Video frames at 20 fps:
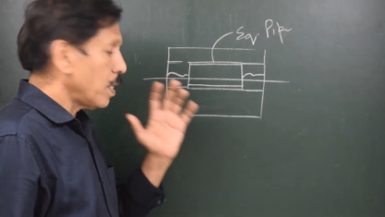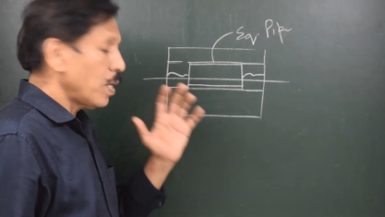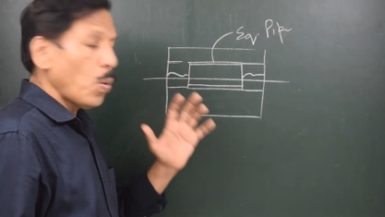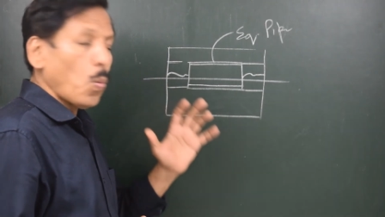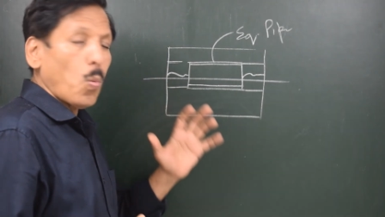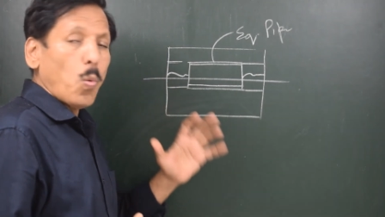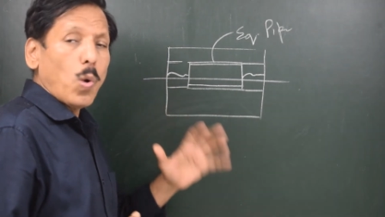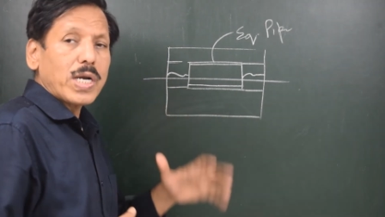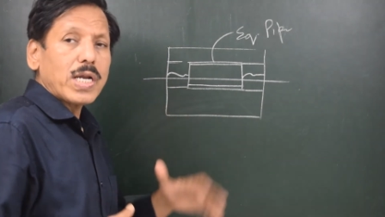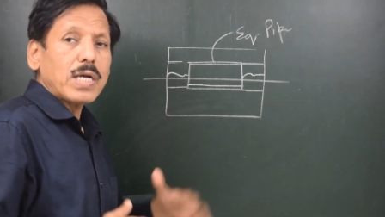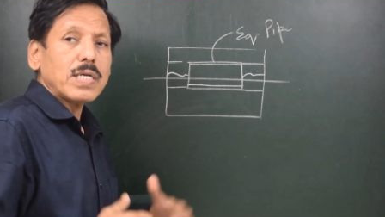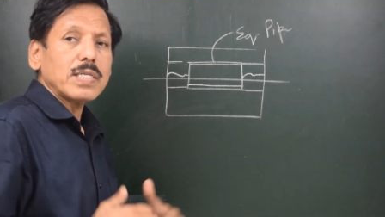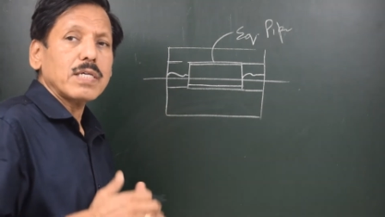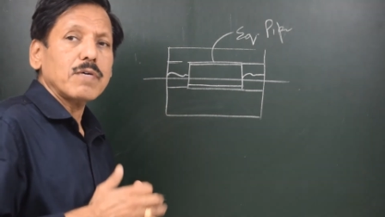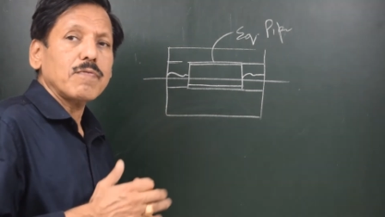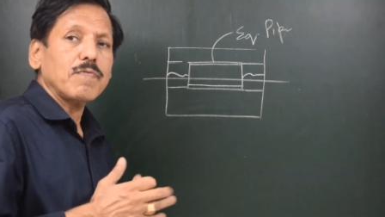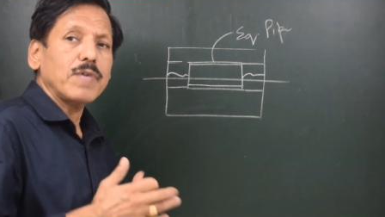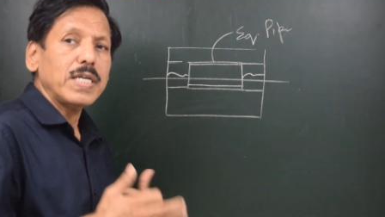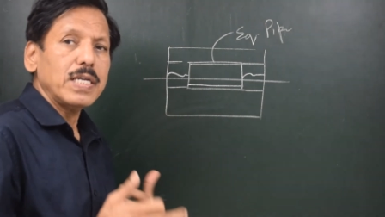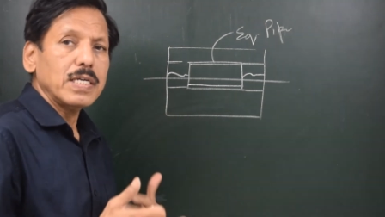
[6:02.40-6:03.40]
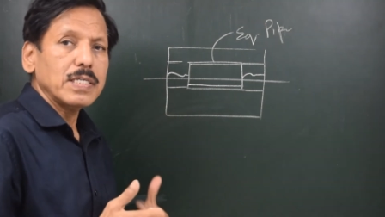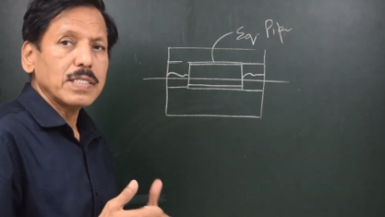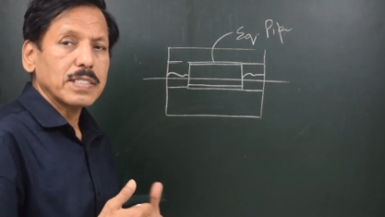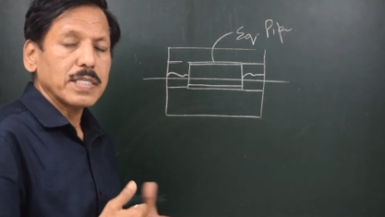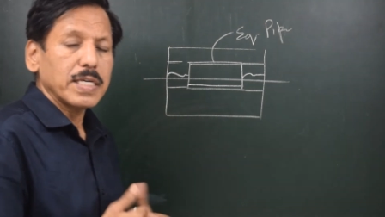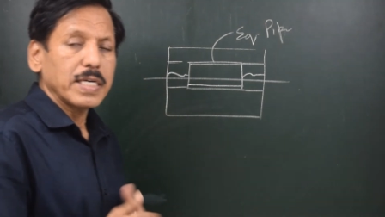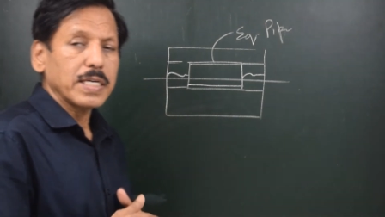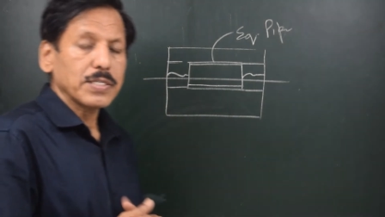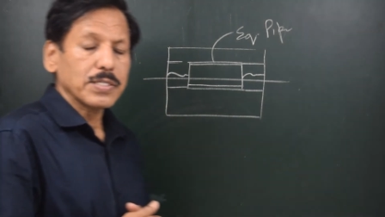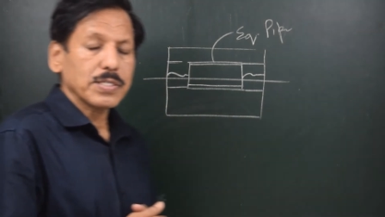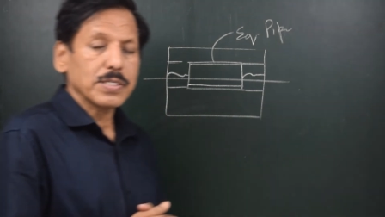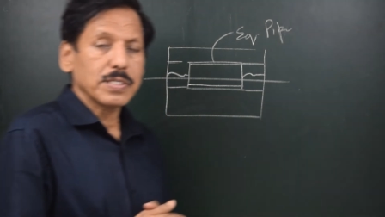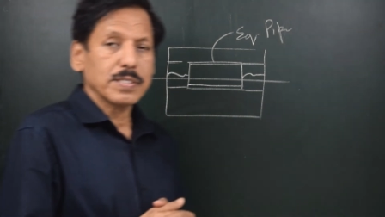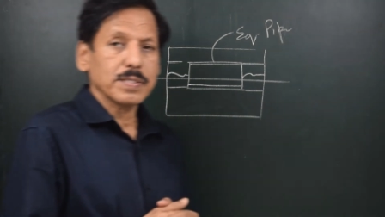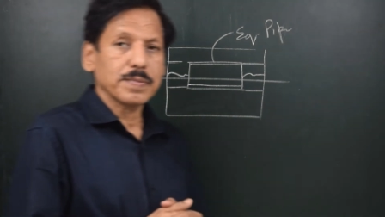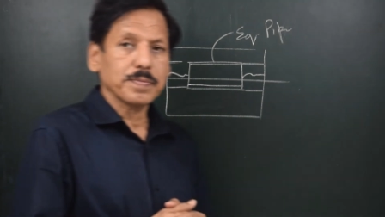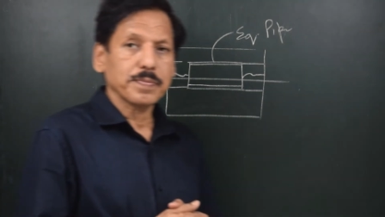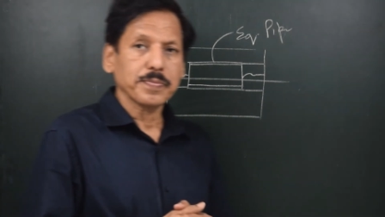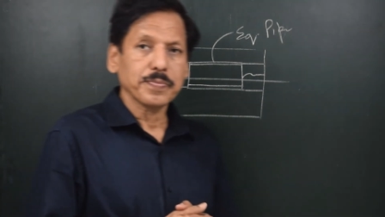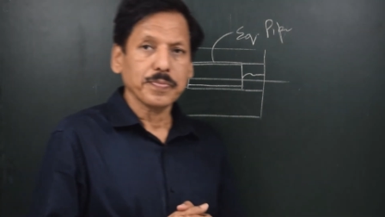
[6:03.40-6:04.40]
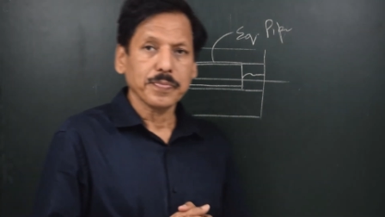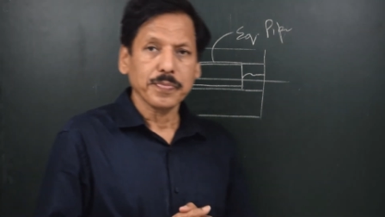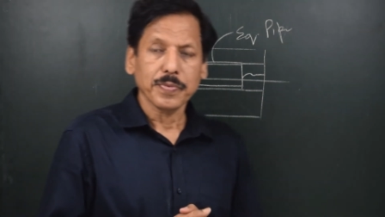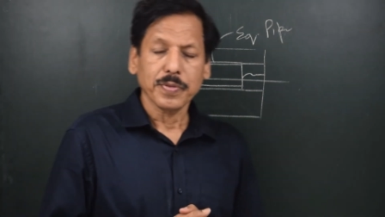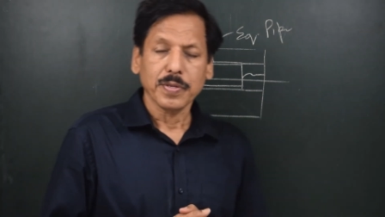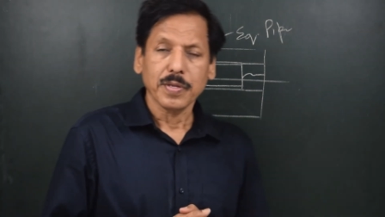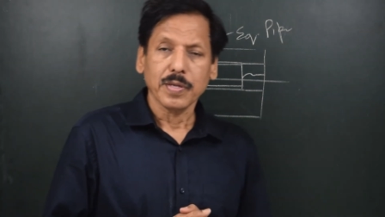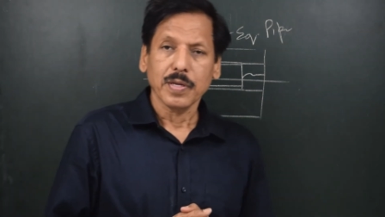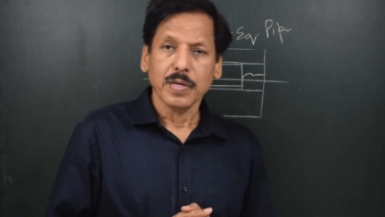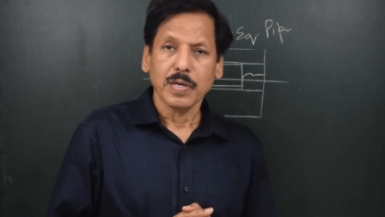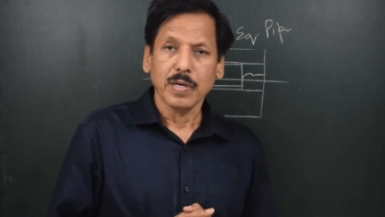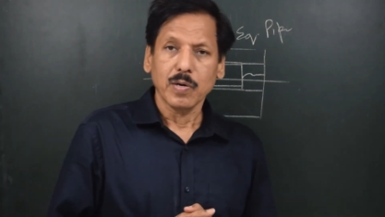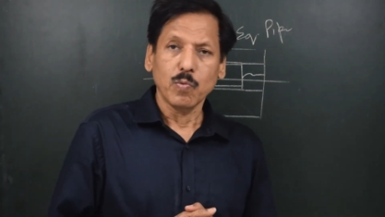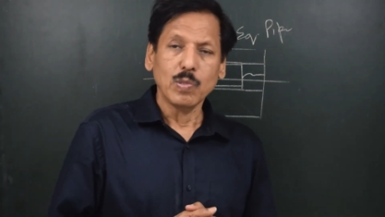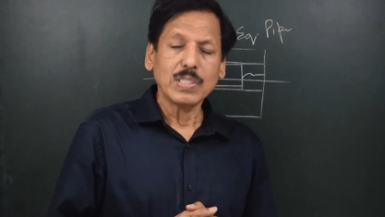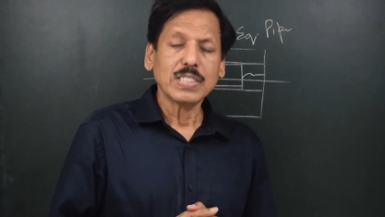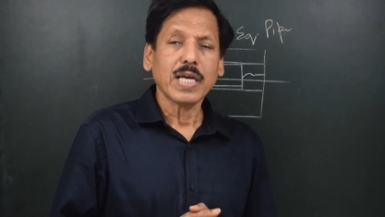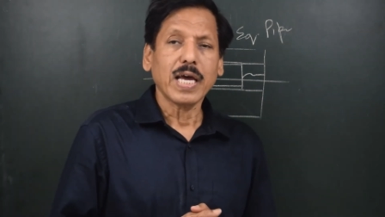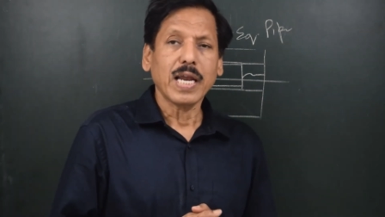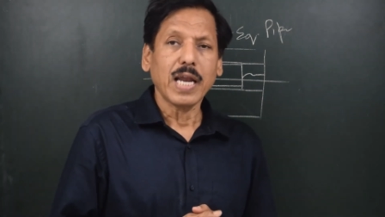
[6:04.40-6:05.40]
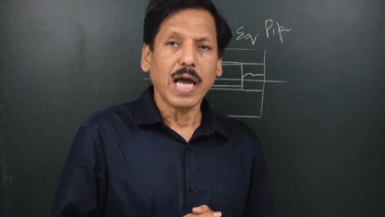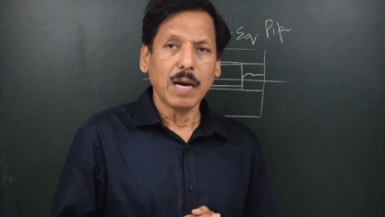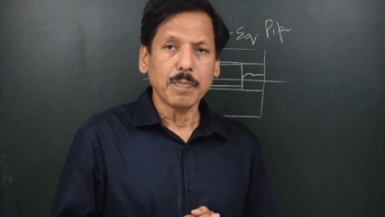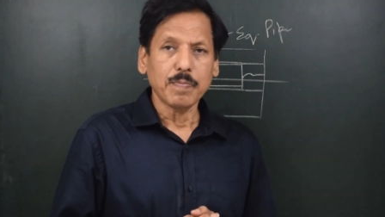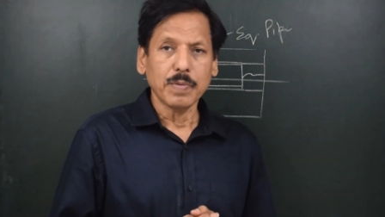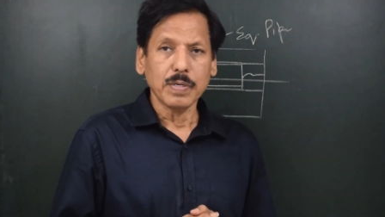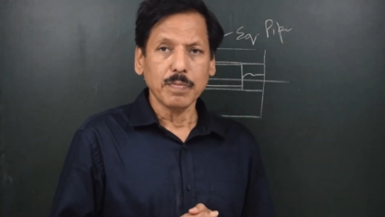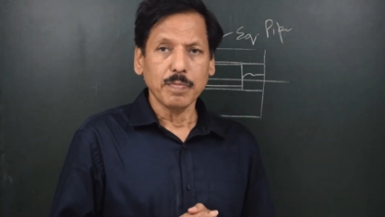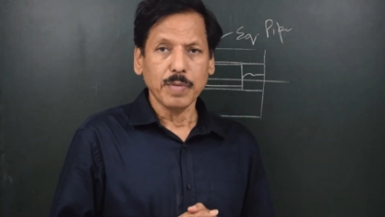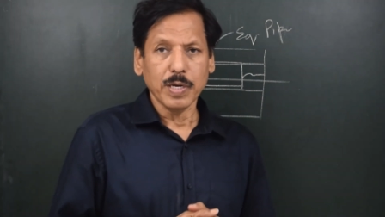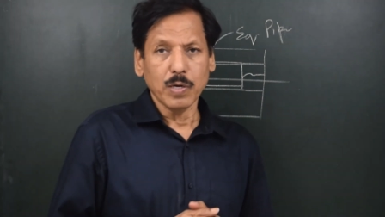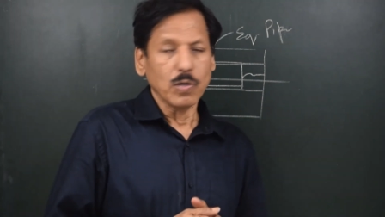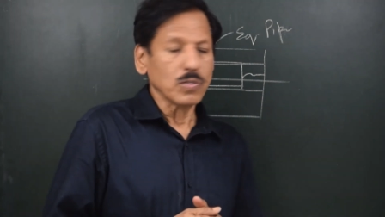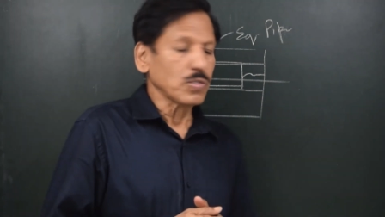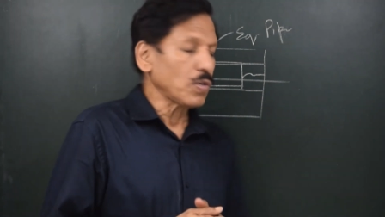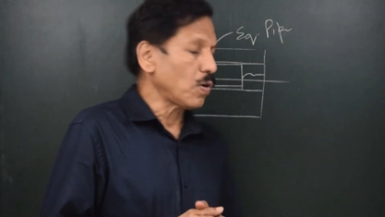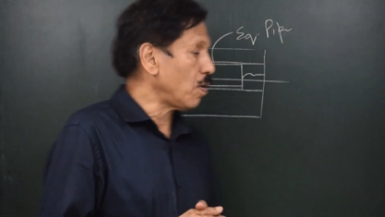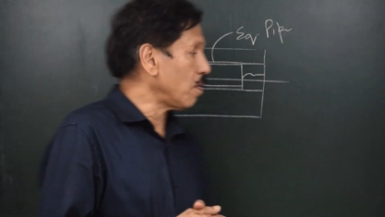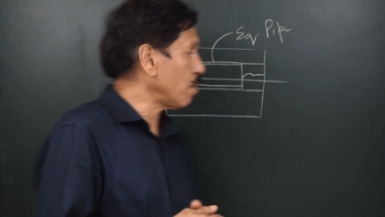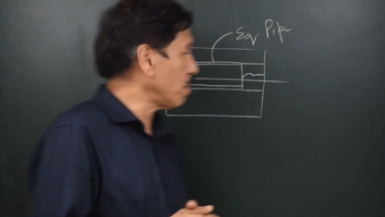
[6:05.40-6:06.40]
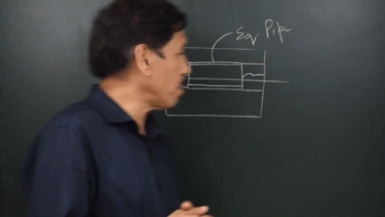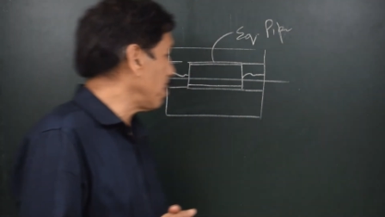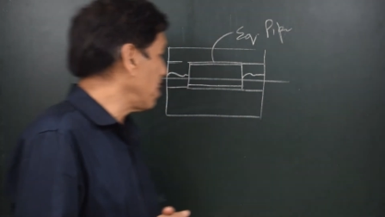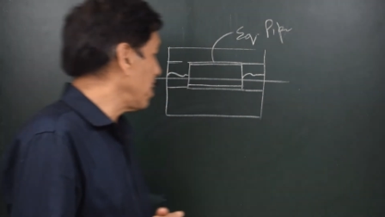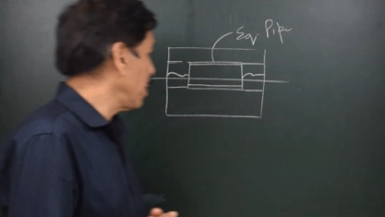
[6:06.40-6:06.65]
what are the various things which can happen because of